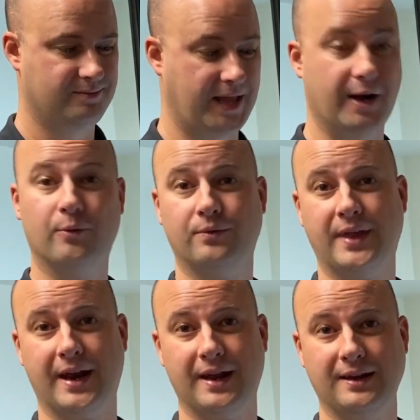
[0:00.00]
that, it,
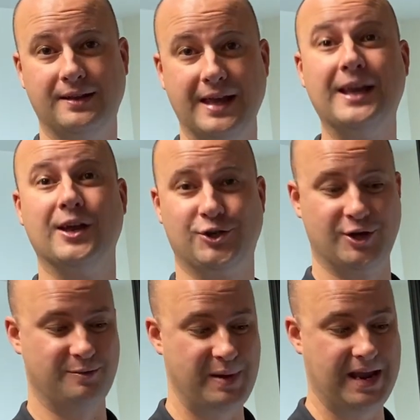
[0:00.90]
that I think it
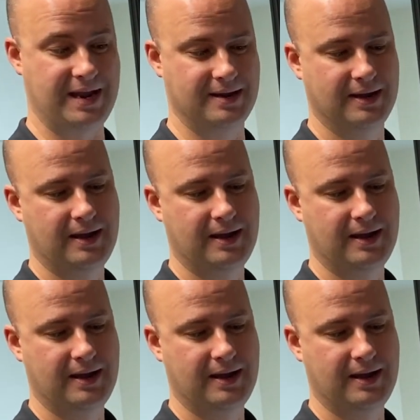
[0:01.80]
should be.